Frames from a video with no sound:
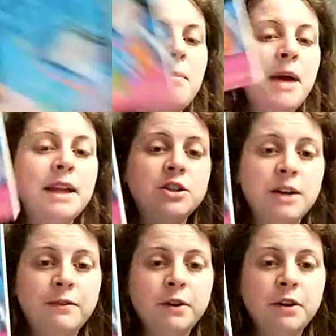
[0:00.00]
Penny
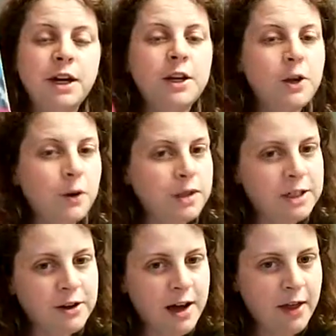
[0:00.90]
Dreadful, and no,
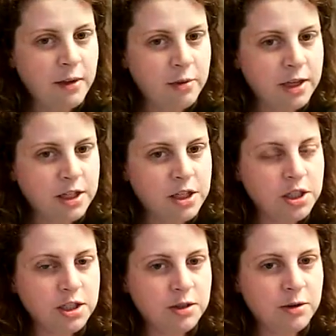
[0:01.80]
these are not the British
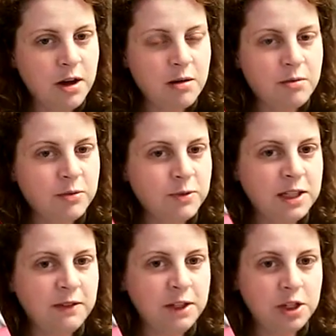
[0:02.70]

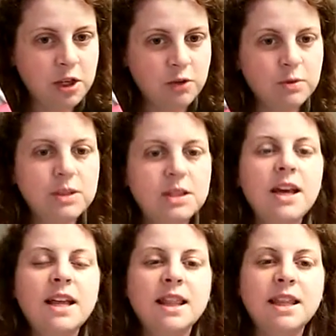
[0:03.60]
TV shows.
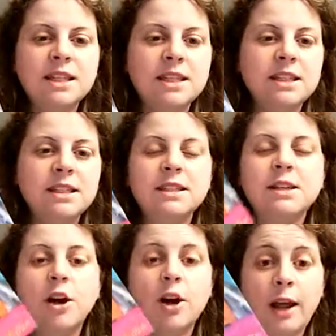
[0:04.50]

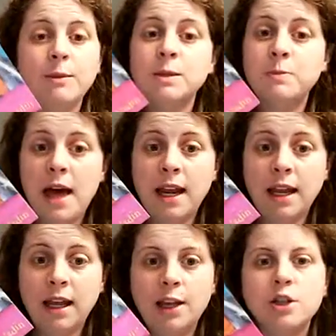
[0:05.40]
Her name is
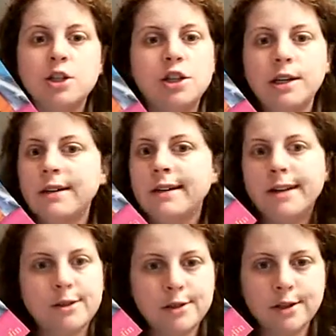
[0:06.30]
Penny, and she
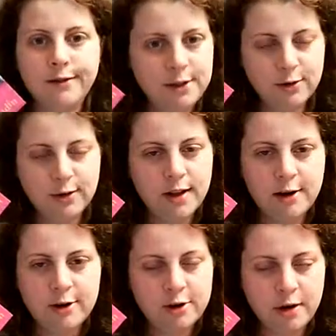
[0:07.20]
gets herself into a lot
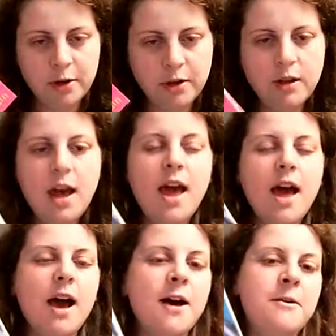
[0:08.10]
of trouble.
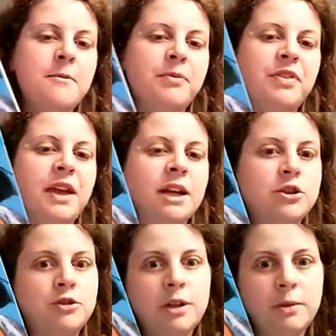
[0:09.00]
Think
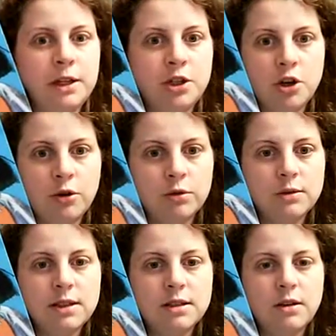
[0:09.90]
Judy V.
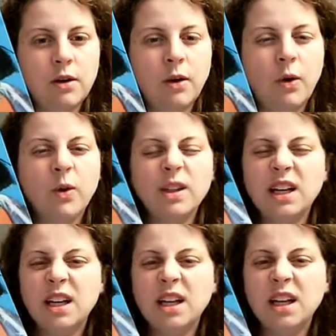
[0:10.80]
Jones,
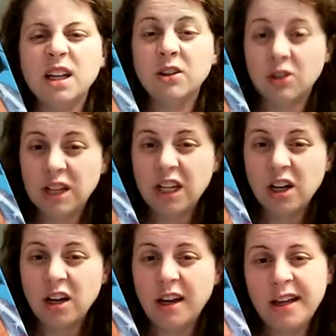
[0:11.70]
only a little
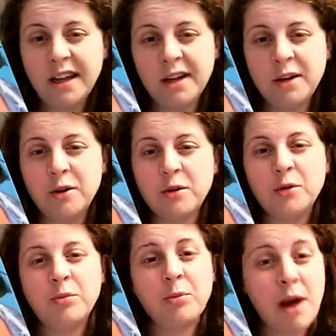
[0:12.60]
cleaner and
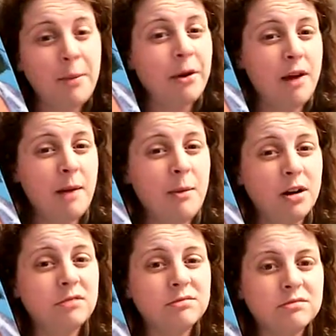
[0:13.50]
proper grammar.